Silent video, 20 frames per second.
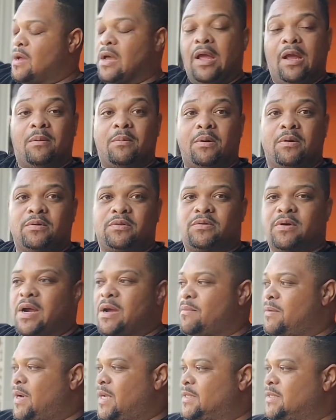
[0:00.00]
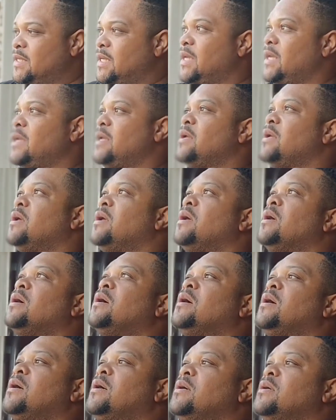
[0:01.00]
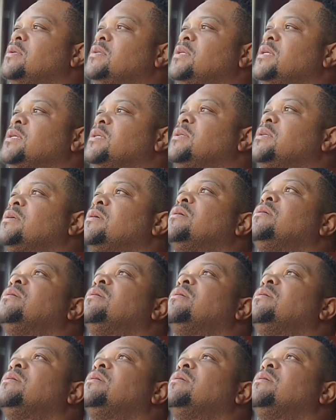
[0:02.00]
I am gonna try what I seen. Just